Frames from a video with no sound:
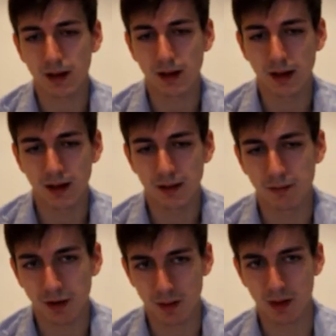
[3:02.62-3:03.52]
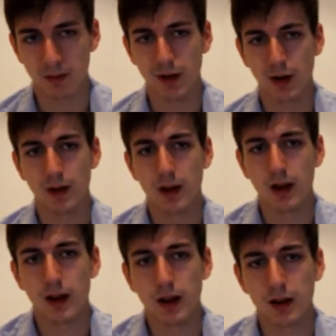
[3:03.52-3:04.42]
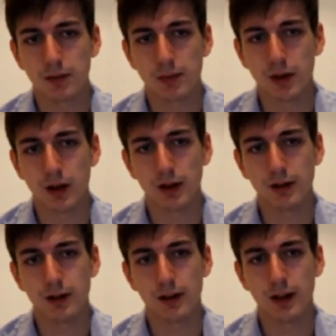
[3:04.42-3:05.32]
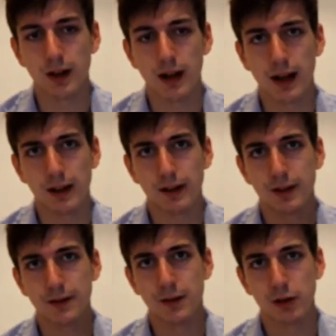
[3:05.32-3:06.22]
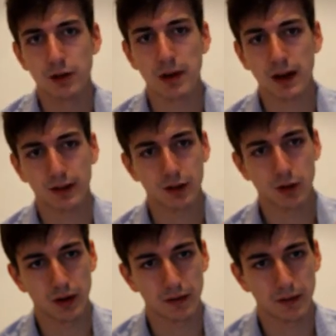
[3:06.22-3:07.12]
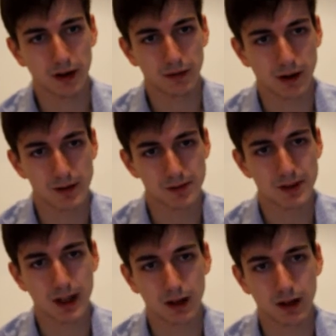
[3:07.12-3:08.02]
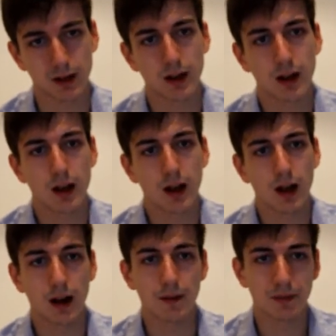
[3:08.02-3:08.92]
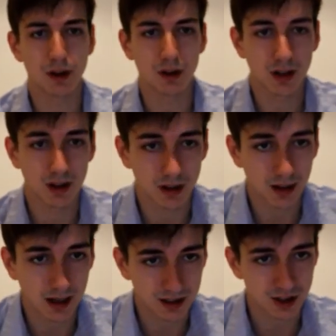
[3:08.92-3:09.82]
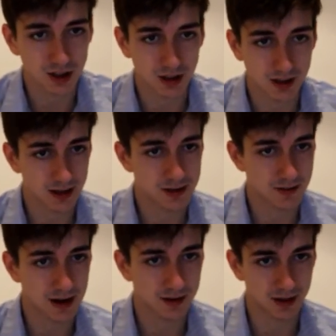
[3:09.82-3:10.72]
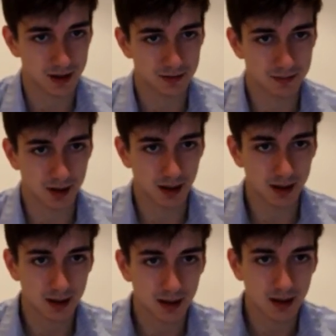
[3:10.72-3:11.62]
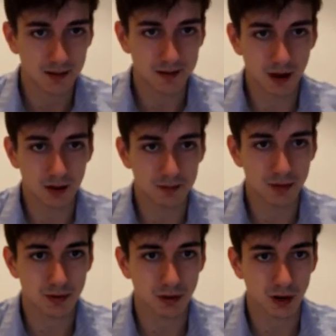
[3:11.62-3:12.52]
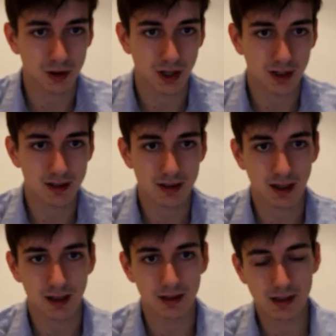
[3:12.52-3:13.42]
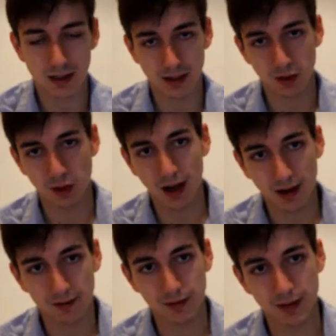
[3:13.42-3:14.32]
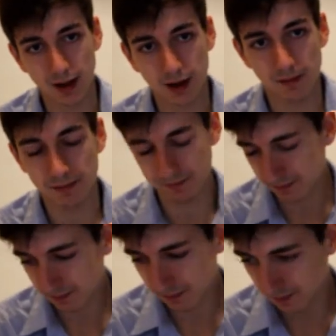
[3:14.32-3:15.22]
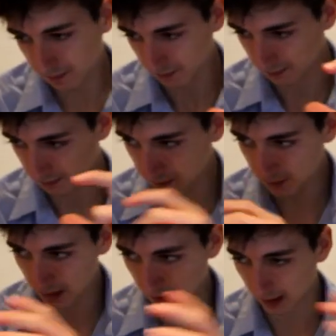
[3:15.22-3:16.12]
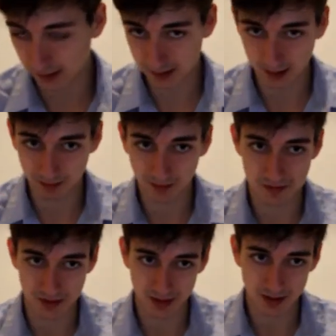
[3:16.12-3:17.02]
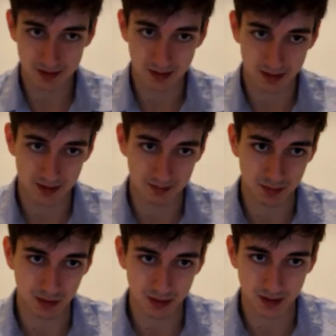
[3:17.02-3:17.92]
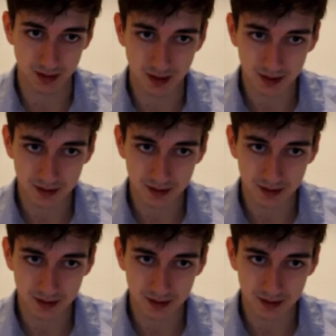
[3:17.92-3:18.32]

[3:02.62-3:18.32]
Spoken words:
in Premiere Pro, it's because it has defaulted back to 25 frames per second. You can actually get around this by, if you go on Project, and it will have the like clip of images that is imported,